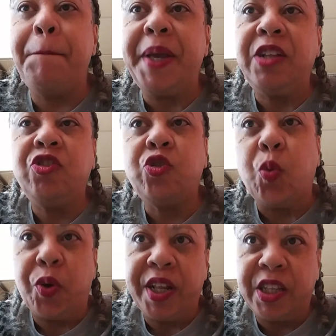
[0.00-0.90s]
binge
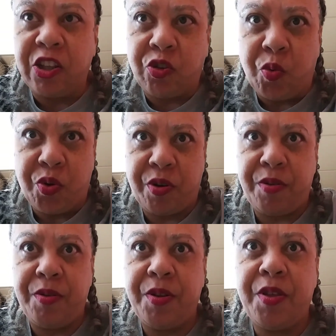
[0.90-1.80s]
eating
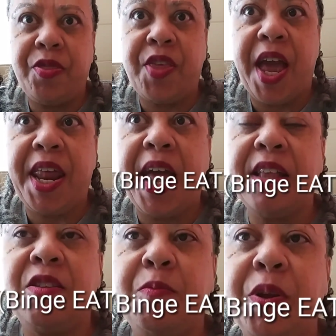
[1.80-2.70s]
disorder that
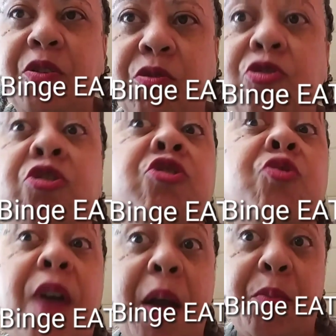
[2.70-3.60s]
has been used to
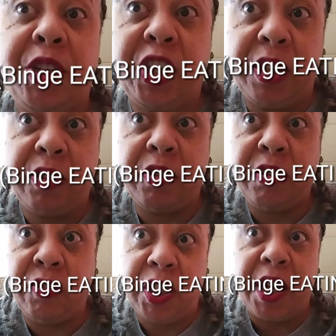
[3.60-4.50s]
describe what
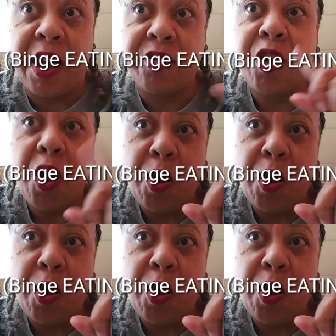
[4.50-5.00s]
she does.